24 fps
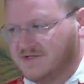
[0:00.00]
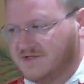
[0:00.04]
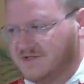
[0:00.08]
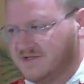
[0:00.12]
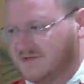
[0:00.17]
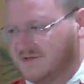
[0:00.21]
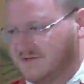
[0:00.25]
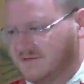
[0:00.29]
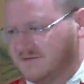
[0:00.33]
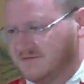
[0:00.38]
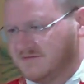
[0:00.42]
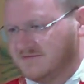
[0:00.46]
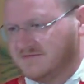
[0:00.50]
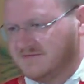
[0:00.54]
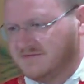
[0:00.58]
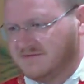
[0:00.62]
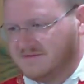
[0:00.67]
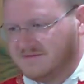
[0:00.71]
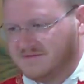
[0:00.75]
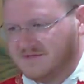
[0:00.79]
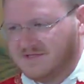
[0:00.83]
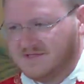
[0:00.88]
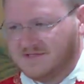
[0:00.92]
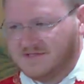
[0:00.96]
Jude.
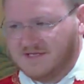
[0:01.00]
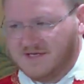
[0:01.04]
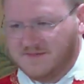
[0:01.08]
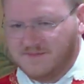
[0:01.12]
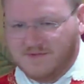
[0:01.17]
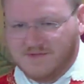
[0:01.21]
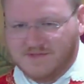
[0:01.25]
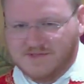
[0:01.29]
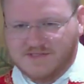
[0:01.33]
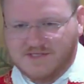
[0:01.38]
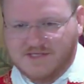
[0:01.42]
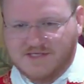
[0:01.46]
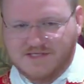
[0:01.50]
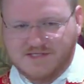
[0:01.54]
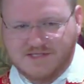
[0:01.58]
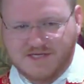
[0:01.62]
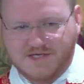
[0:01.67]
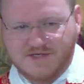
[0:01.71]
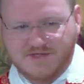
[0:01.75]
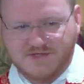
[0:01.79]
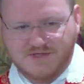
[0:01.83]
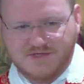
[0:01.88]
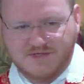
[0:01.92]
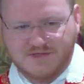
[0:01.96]
Entrust that person to
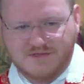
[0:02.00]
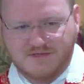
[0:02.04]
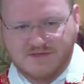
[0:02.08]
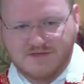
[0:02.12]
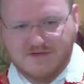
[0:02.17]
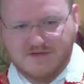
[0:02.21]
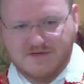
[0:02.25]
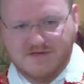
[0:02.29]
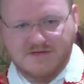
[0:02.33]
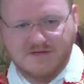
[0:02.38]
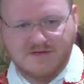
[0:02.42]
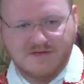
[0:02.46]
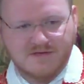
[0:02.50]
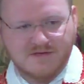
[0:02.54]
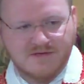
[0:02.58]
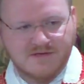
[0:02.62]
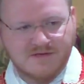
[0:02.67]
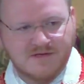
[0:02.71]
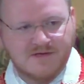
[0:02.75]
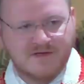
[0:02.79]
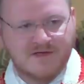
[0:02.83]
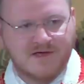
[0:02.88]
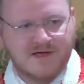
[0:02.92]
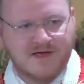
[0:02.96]
St. Jude.
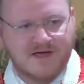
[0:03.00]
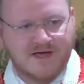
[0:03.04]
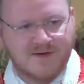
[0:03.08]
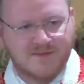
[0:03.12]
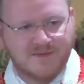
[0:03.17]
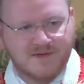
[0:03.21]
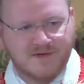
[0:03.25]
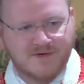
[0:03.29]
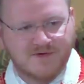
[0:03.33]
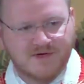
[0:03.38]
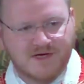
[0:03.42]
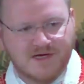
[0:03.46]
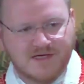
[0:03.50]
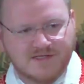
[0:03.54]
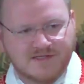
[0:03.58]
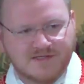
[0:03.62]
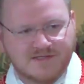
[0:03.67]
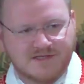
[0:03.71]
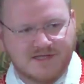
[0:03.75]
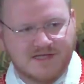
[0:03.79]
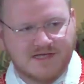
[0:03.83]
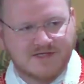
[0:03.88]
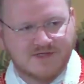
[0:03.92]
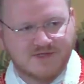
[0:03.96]

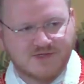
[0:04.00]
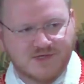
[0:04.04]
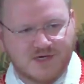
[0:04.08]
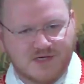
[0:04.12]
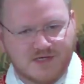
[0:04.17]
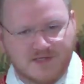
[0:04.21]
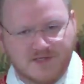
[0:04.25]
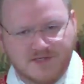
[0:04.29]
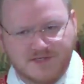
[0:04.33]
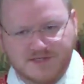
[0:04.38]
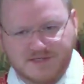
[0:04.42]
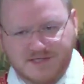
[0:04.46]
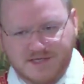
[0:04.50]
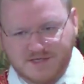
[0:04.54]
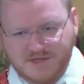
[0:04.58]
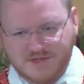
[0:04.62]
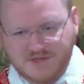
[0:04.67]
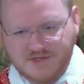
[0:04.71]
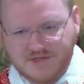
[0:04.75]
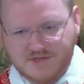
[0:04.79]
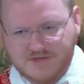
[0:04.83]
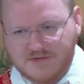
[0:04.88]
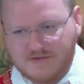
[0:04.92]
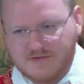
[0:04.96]
Entrust that struggle to St.
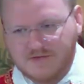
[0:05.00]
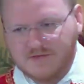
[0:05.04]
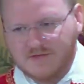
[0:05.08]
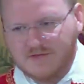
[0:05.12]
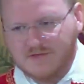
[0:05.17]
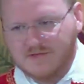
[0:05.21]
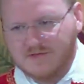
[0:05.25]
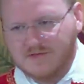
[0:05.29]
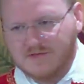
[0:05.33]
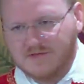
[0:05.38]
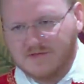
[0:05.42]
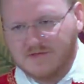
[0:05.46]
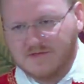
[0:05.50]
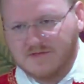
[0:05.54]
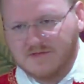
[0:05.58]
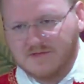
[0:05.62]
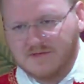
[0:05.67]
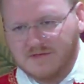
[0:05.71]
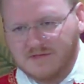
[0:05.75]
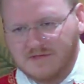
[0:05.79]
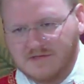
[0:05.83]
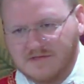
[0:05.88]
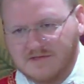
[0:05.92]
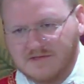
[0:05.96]
Jude.
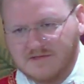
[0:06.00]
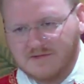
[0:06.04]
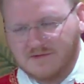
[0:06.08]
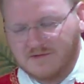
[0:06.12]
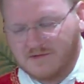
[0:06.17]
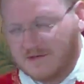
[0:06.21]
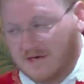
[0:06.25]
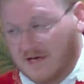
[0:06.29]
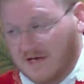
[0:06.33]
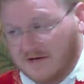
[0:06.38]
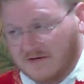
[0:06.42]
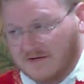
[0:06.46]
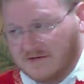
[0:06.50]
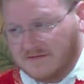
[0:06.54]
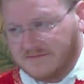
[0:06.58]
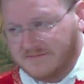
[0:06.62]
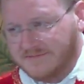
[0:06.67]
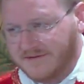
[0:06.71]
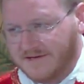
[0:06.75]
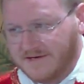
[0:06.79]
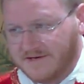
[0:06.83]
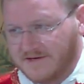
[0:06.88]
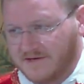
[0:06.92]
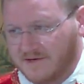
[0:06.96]
Lord, I
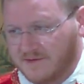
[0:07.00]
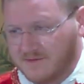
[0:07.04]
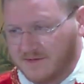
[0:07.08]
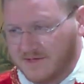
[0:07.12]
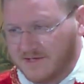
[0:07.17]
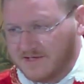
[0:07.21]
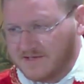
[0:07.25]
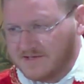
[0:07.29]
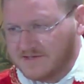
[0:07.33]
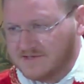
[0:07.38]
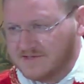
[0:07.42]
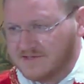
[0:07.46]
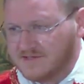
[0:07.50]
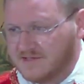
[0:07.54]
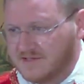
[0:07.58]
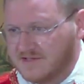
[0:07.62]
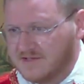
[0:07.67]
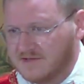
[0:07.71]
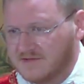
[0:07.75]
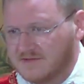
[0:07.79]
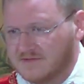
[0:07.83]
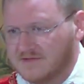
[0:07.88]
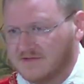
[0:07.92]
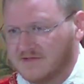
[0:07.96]
don't know what else to
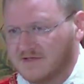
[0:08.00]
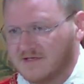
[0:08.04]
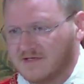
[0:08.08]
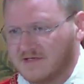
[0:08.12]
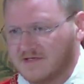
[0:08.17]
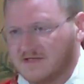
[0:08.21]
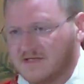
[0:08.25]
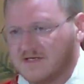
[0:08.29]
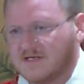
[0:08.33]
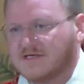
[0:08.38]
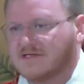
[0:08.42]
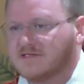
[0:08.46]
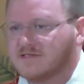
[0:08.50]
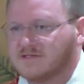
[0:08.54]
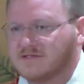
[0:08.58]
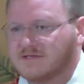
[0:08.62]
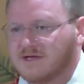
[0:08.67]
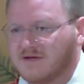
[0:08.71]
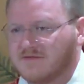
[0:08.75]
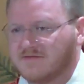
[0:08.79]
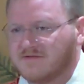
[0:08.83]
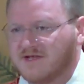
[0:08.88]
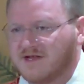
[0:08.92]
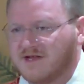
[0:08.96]
do on this.
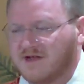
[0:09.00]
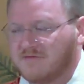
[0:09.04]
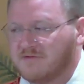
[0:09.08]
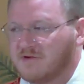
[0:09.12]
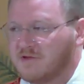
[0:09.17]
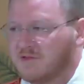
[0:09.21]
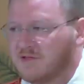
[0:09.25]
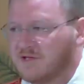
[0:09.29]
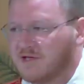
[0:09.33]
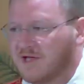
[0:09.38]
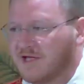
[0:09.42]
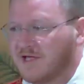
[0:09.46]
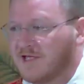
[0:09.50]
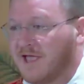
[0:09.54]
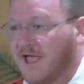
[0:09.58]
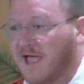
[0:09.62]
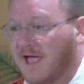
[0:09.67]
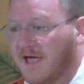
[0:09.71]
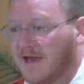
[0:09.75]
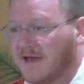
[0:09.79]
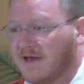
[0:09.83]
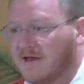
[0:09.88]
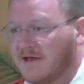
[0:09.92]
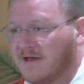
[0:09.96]
I've done everything I
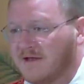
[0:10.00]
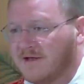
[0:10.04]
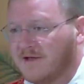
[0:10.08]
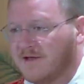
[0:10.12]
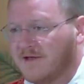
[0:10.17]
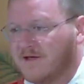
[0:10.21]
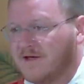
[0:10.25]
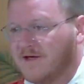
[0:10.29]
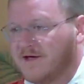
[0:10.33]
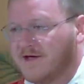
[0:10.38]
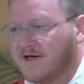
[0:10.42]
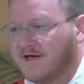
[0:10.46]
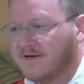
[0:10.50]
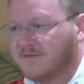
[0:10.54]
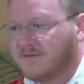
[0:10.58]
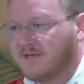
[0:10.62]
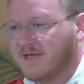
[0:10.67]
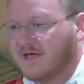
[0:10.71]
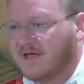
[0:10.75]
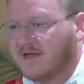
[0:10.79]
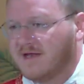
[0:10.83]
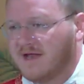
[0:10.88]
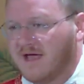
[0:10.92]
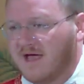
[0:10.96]
can,
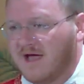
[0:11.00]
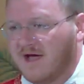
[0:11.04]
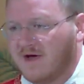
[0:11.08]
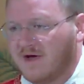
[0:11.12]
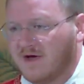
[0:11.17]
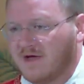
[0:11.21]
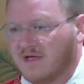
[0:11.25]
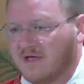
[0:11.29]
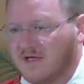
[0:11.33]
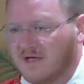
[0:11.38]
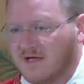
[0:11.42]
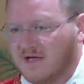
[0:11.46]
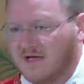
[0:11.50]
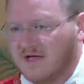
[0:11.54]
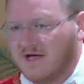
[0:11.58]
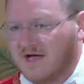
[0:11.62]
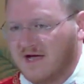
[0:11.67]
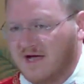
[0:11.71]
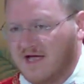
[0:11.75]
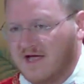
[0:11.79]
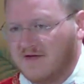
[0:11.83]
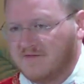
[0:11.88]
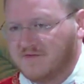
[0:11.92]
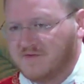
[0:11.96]
and now
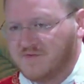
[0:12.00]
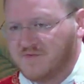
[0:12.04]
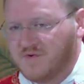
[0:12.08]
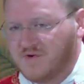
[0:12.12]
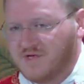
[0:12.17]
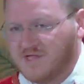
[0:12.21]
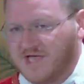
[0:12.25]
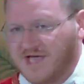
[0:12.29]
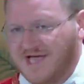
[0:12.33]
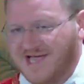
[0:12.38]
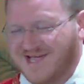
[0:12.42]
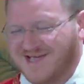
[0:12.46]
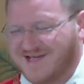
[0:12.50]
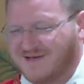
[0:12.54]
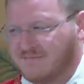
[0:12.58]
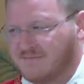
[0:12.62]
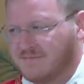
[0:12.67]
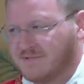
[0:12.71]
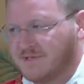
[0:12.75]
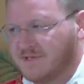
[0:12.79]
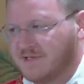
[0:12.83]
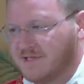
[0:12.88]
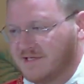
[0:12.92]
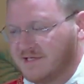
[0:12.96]
I have to rely
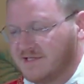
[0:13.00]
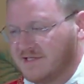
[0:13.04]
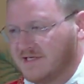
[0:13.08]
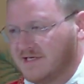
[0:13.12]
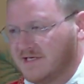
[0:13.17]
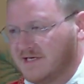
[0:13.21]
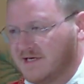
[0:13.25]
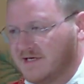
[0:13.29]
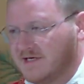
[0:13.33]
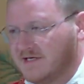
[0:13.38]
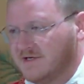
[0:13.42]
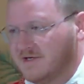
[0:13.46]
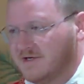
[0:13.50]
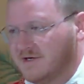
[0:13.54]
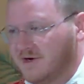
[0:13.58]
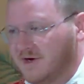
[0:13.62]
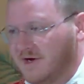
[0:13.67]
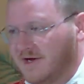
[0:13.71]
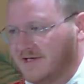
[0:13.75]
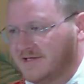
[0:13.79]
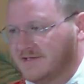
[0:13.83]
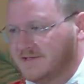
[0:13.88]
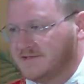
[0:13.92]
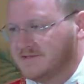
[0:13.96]
completely on your
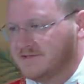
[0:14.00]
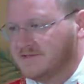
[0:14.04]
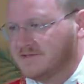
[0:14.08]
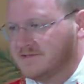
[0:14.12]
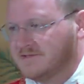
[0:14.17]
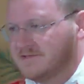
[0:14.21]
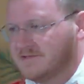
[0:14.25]
grace.